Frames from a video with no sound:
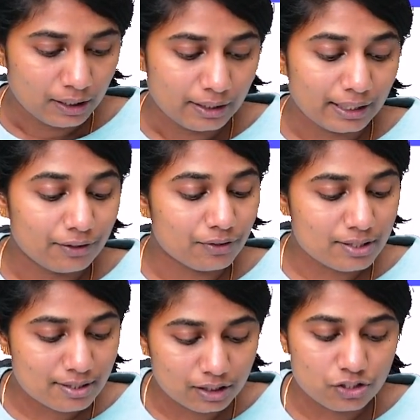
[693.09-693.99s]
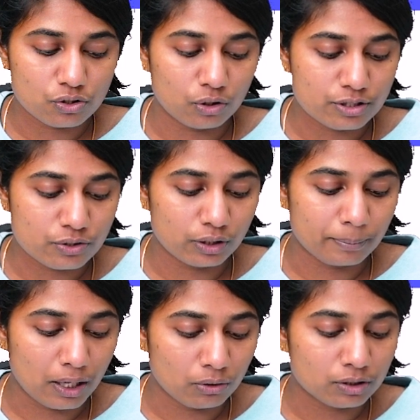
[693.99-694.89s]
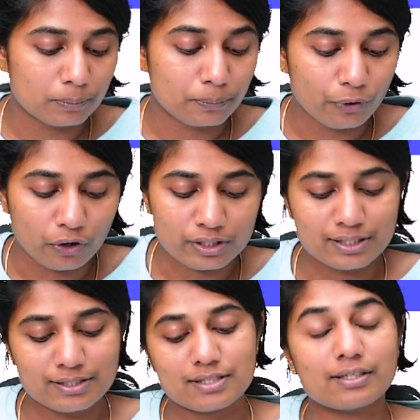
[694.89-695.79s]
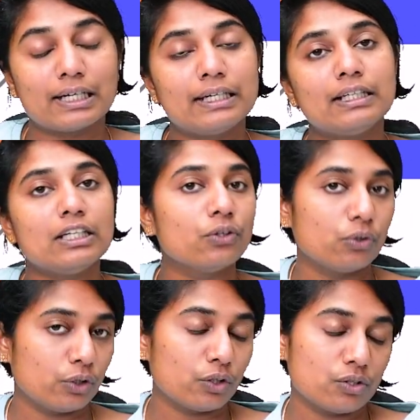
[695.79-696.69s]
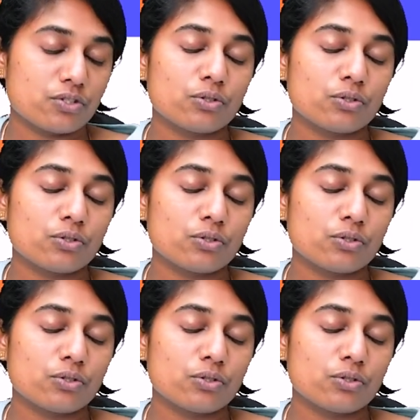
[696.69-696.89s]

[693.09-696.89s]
Right, research also about the projects that's currently going on.